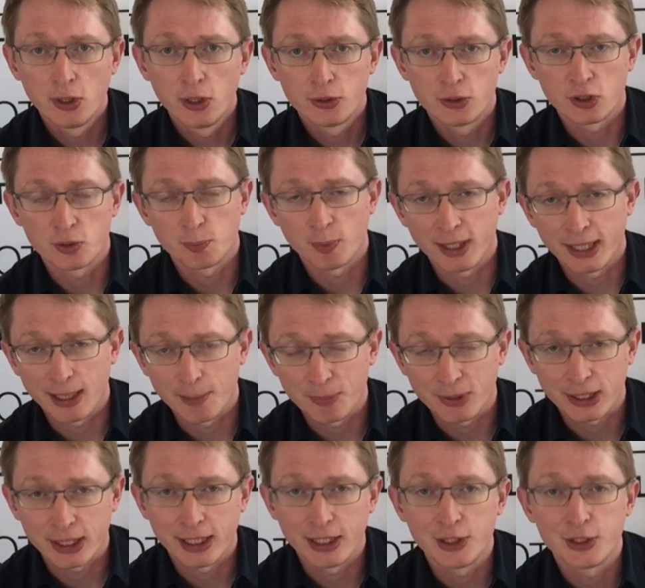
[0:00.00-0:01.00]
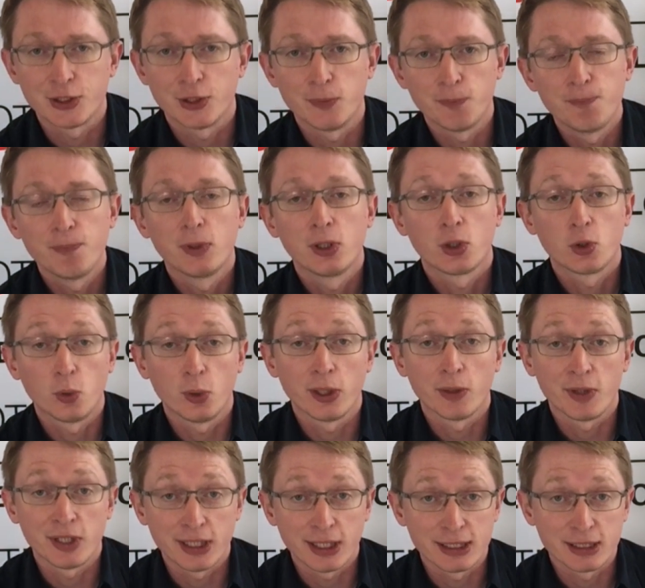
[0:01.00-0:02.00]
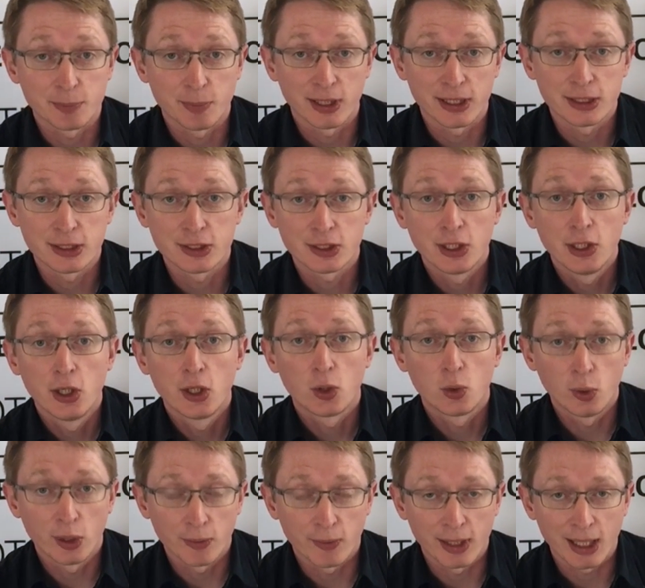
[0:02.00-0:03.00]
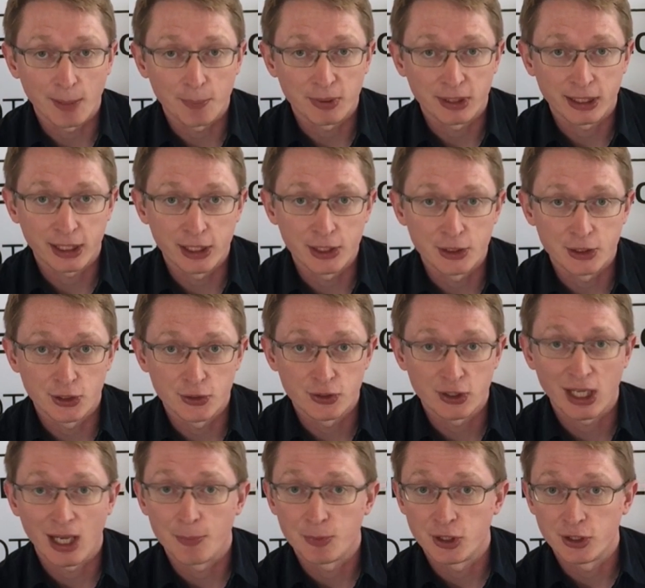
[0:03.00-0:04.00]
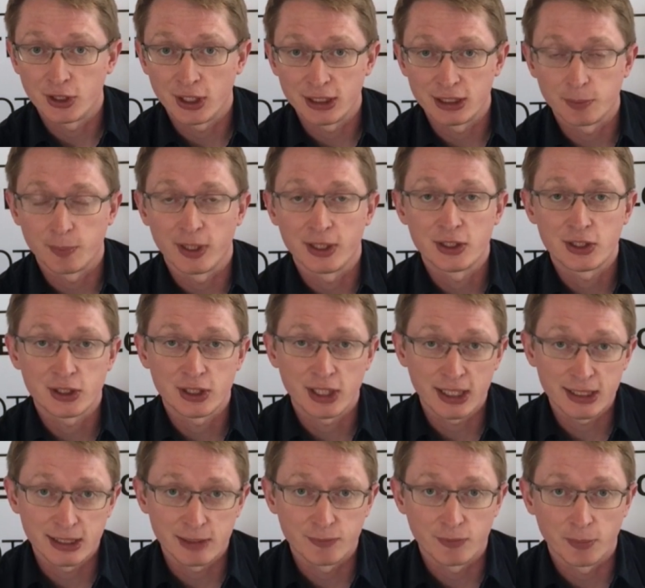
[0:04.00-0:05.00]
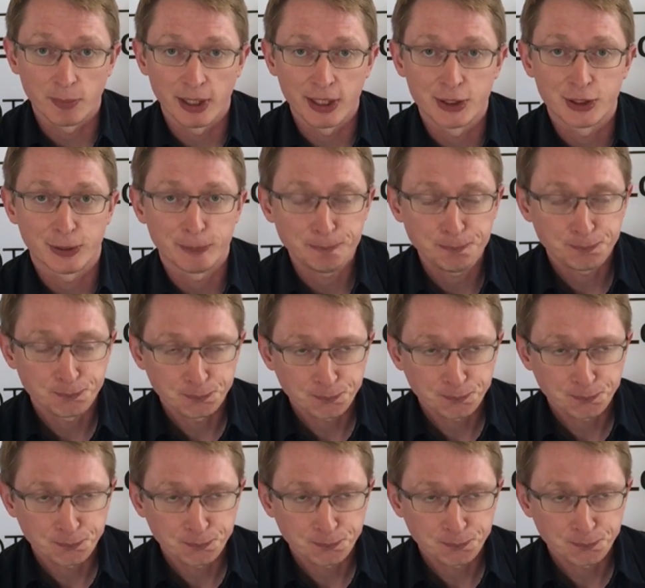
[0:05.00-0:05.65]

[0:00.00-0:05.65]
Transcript: display application, query database, query application to capture database state information,